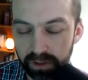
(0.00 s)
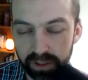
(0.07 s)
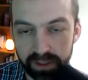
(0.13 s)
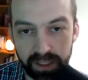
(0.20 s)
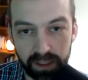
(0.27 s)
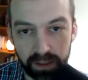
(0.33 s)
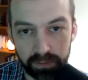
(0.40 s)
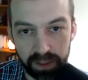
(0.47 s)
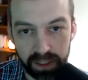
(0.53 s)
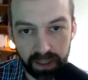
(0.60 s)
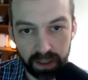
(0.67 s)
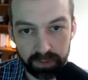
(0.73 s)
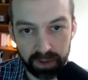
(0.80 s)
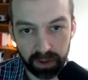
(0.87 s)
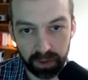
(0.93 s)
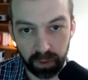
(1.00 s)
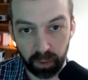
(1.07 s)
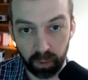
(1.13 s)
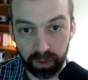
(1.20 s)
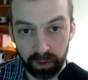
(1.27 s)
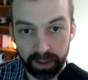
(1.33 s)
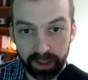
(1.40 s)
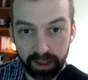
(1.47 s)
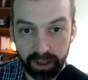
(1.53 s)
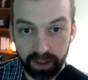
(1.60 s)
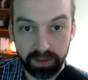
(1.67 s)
you just need to become an authority